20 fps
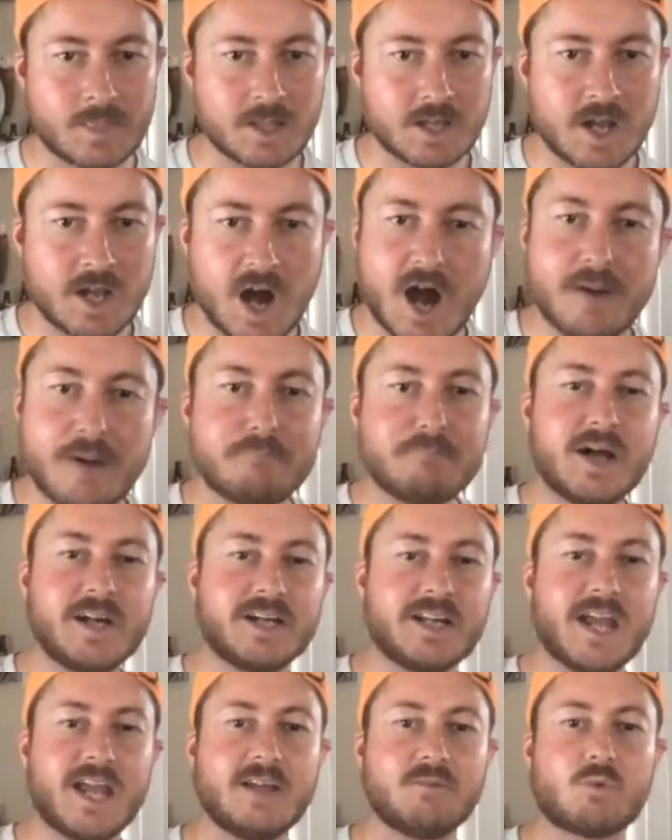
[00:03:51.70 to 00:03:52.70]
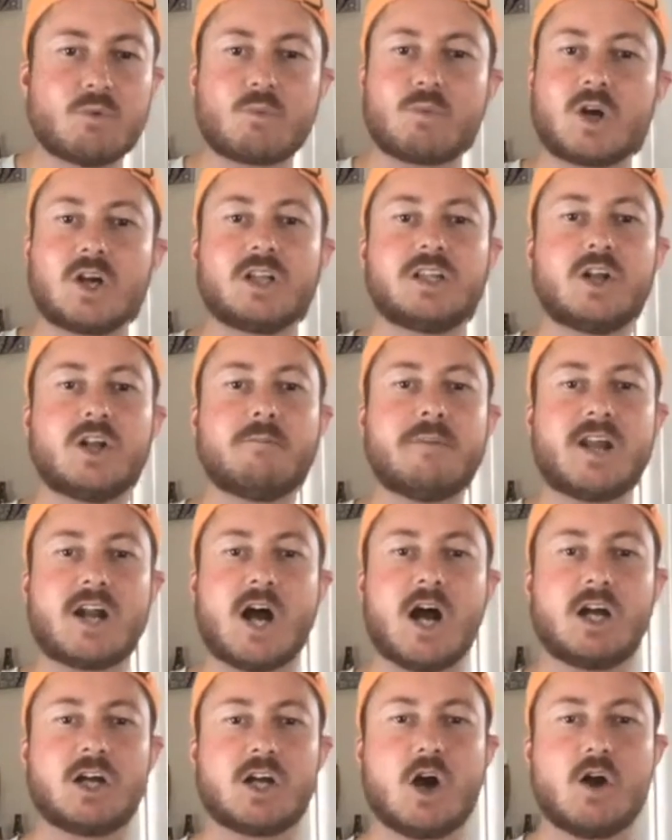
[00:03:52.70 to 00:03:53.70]
on Monday, when we're a little bit
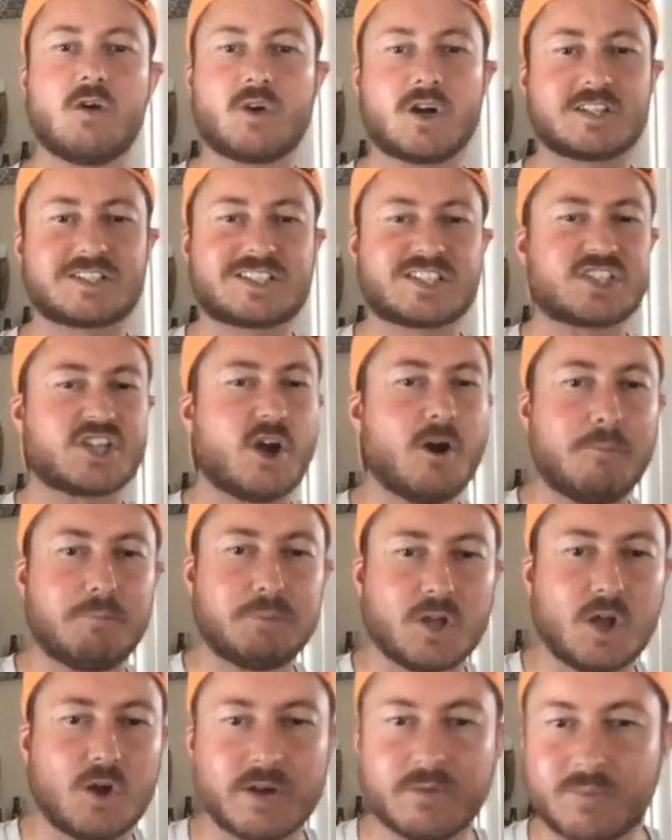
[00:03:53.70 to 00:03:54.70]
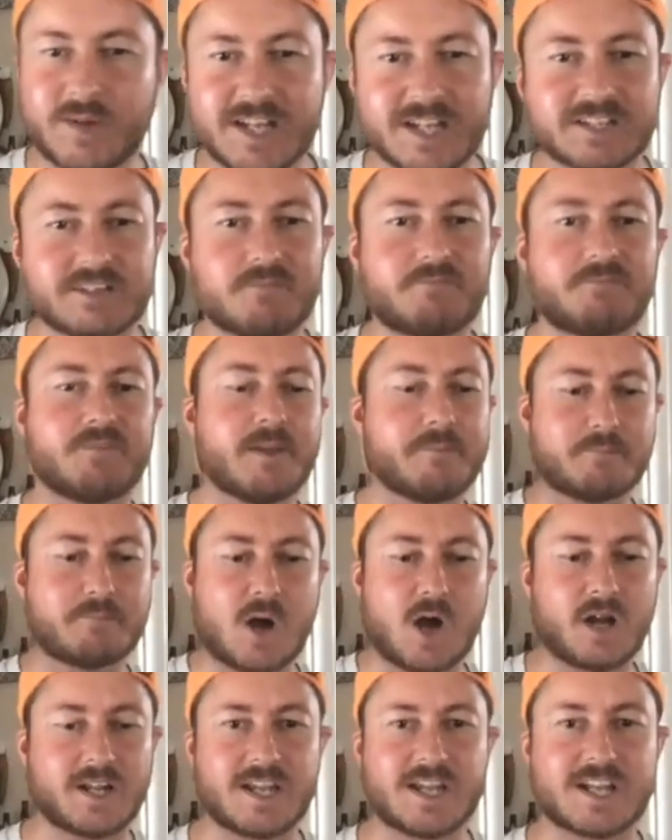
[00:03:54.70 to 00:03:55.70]
hungover and still bloated, we get to flip
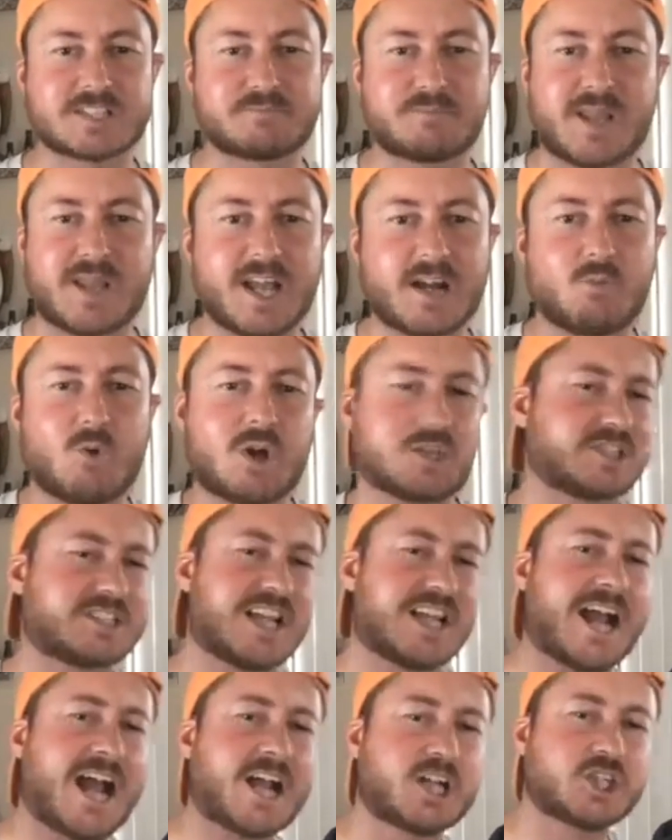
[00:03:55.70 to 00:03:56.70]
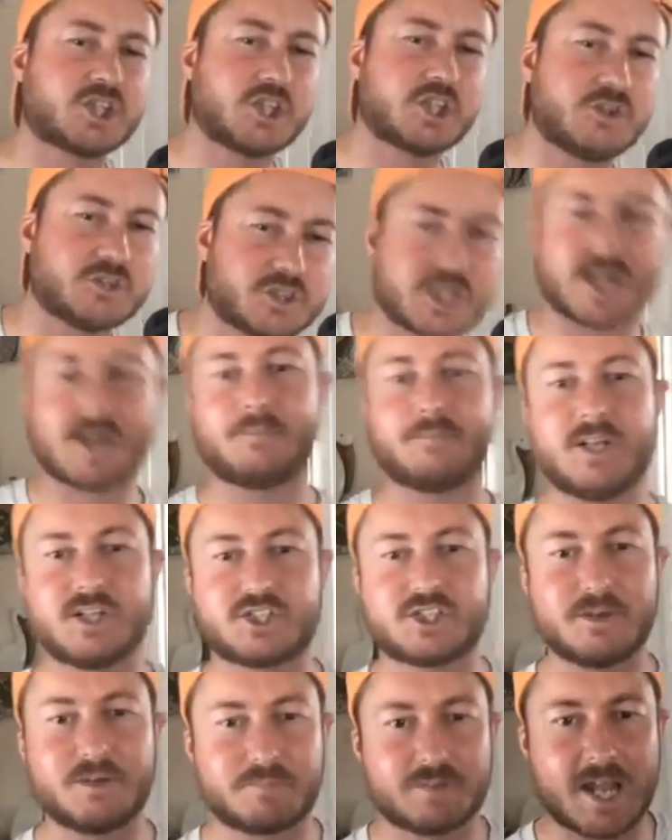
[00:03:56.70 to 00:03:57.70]
on ESPN and watch the national
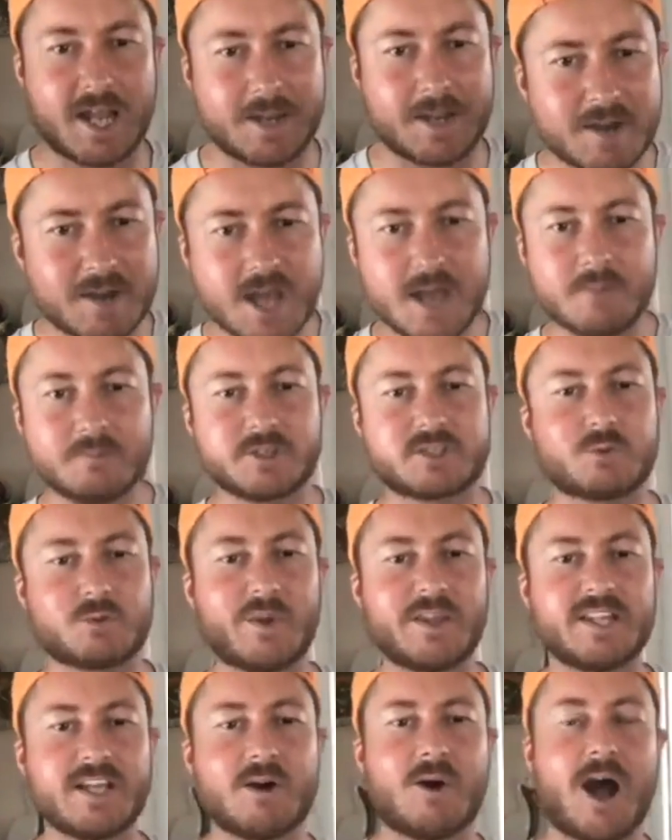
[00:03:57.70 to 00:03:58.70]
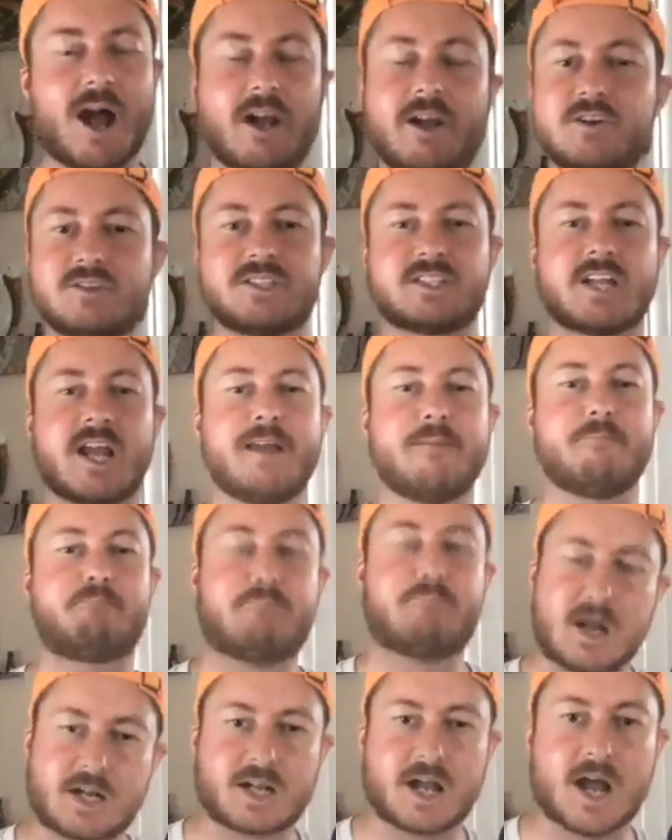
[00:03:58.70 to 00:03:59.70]
championship game between the Ohio
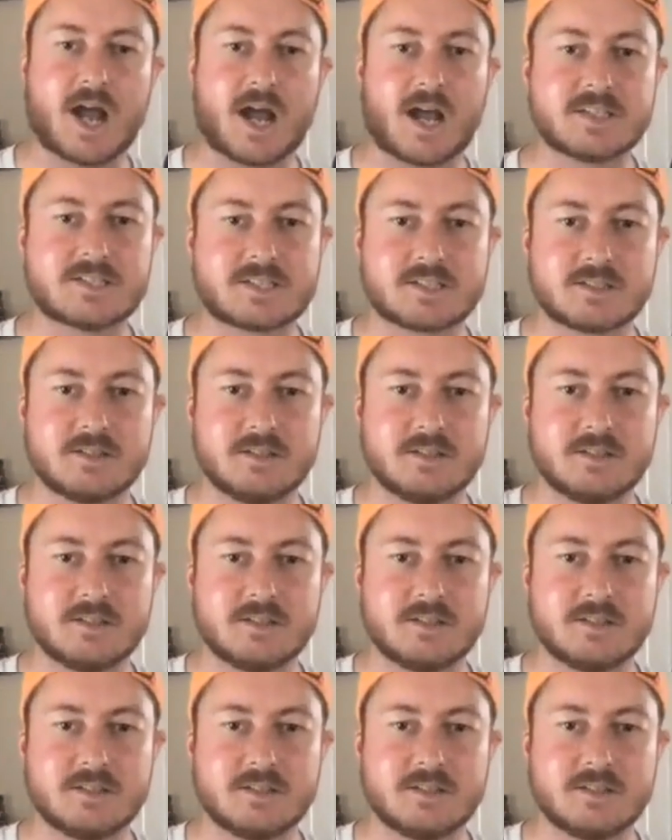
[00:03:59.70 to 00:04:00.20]
State Buckeyes